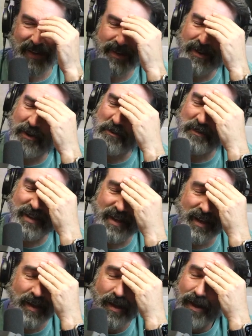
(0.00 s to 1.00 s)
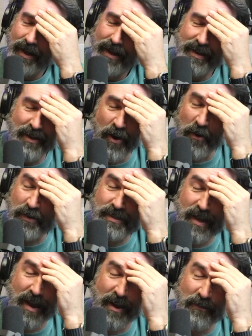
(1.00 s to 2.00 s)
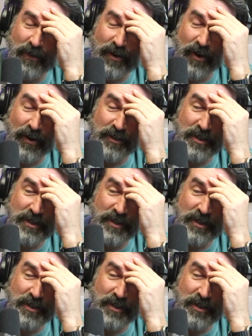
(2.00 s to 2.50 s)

No, they call me King D. No one's ever called you